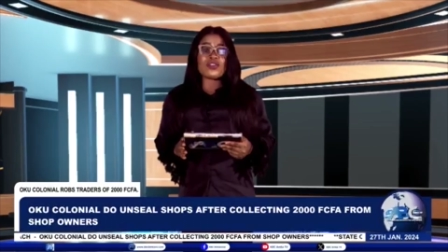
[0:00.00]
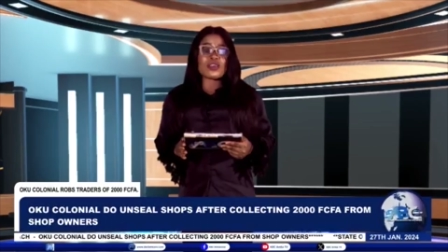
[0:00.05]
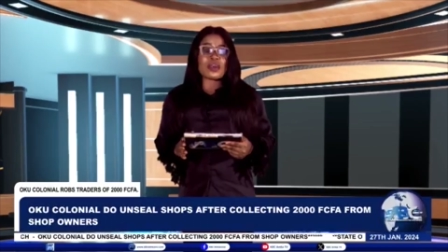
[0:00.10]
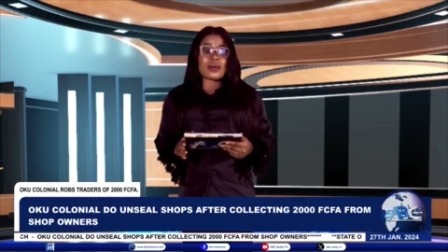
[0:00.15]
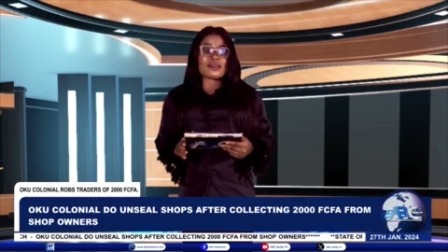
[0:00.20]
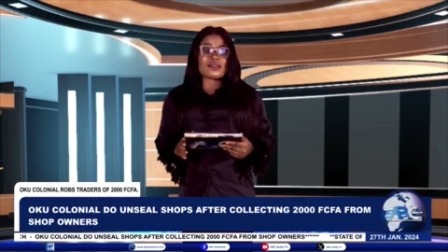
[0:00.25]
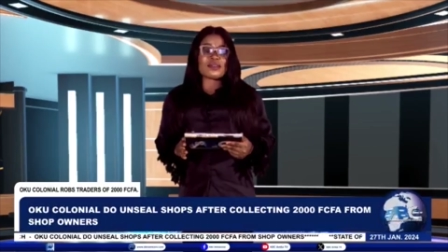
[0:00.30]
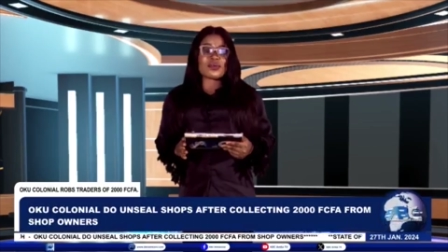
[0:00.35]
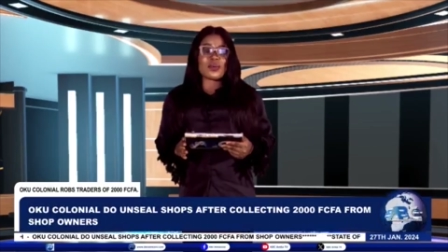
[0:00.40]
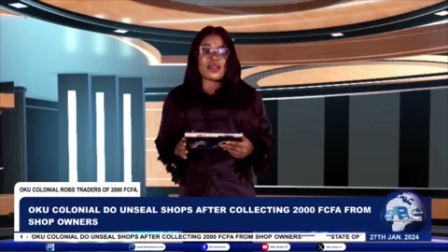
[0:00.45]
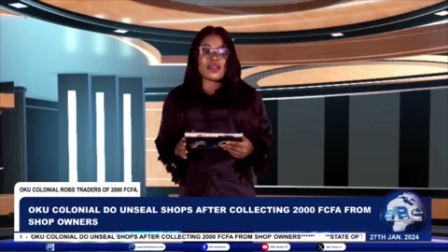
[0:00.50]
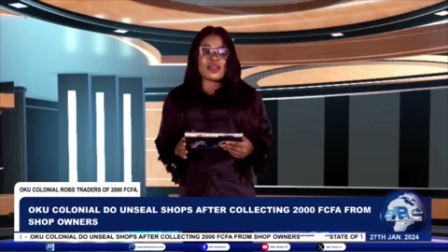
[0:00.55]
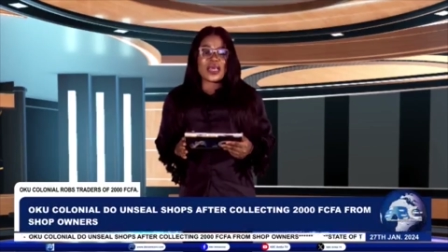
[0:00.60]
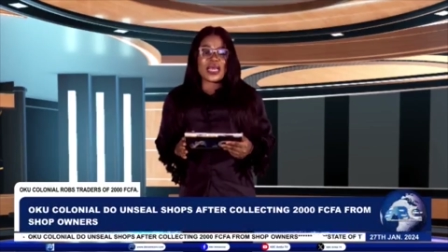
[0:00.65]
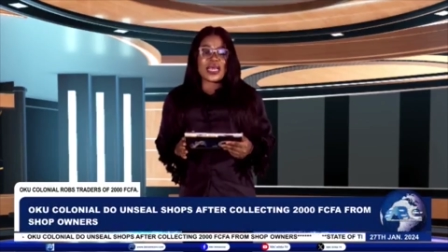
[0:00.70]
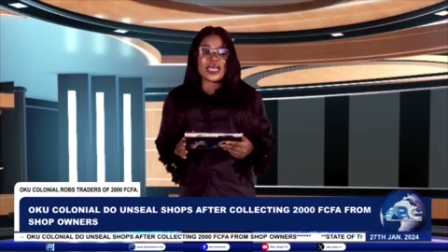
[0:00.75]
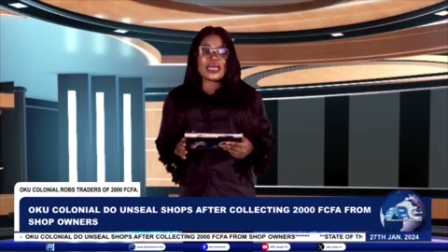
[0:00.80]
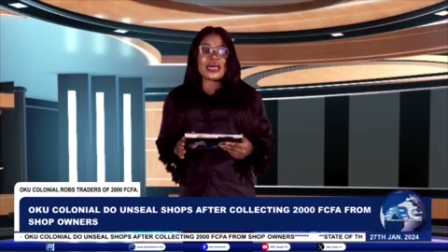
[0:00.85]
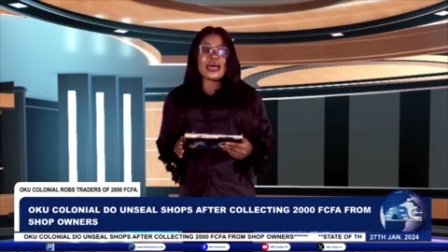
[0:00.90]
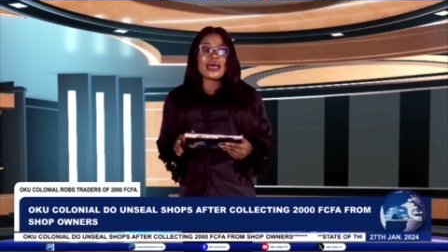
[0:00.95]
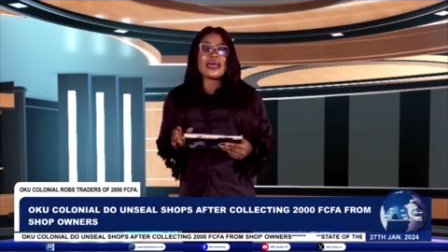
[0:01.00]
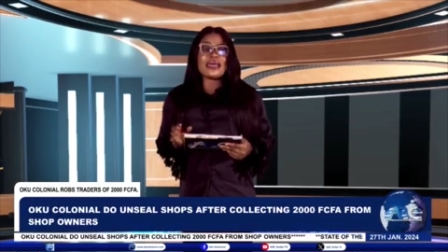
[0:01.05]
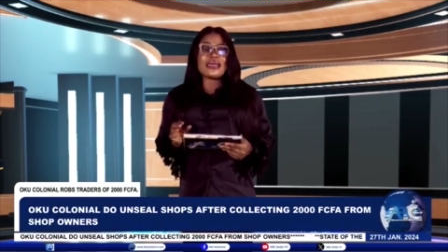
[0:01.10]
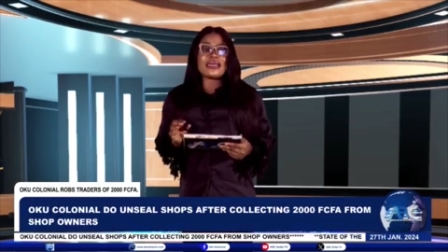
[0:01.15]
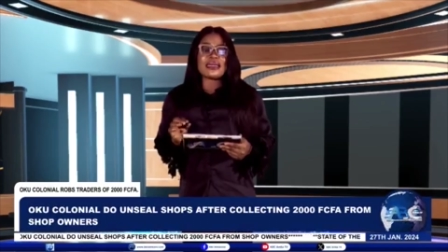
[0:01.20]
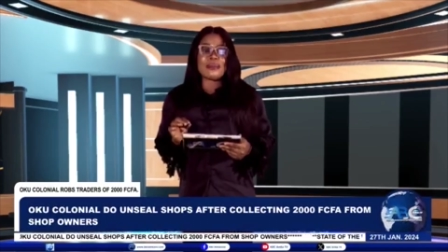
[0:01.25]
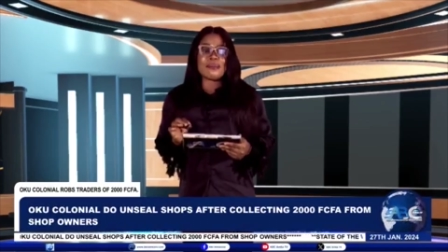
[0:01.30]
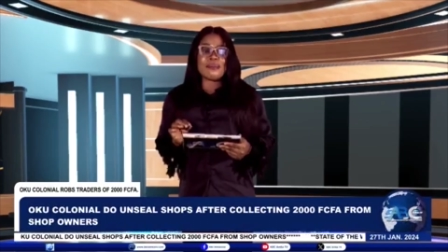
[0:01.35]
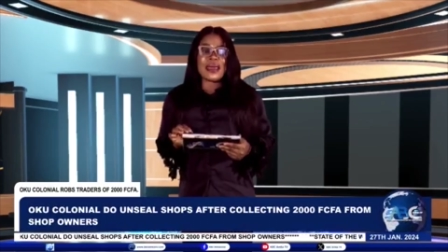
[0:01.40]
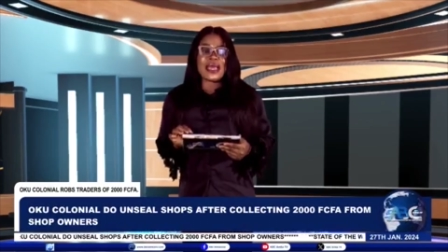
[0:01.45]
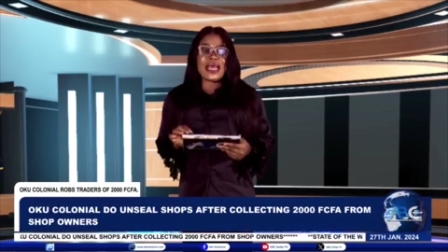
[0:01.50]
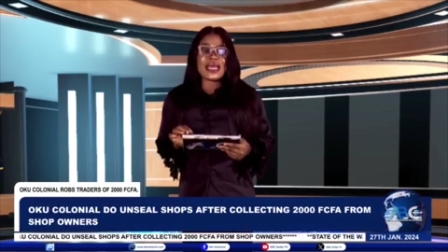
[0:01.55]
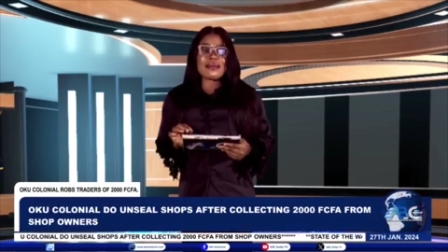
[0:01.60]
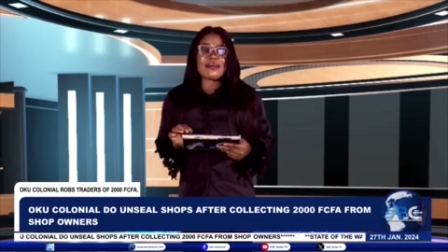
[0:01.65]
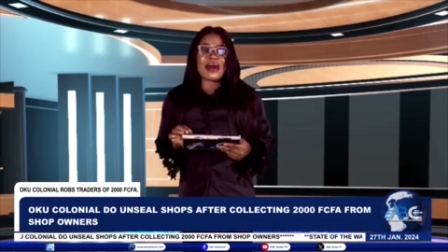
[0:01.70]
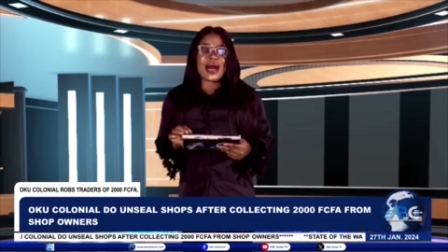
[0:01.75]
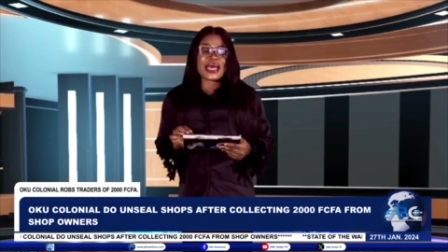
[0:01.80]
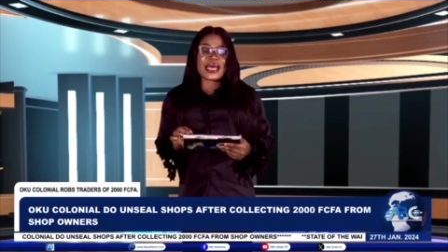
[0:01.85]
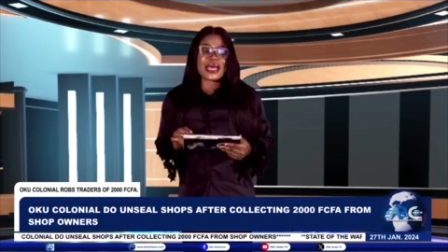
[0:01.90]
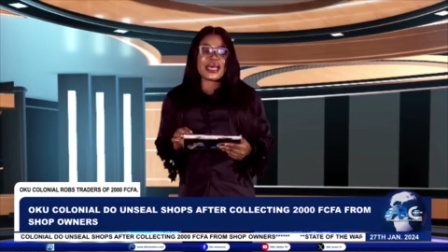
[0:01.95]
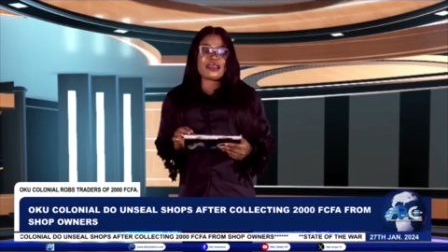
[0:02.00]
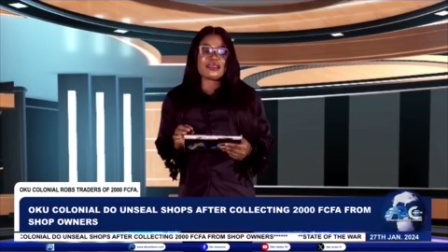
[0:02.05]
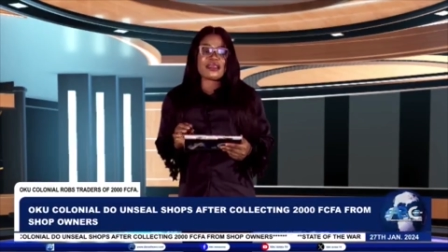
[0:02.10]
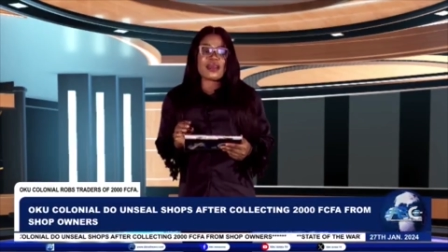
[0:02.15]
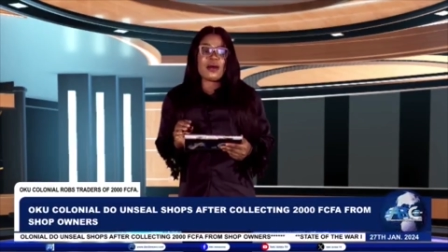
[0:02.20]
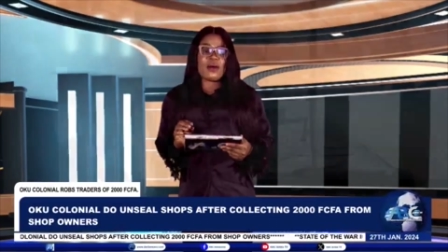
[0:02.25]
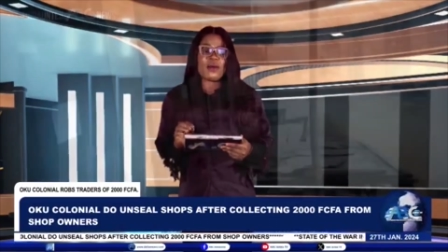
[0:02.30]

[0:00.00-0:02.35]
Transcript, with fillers: shops within the main market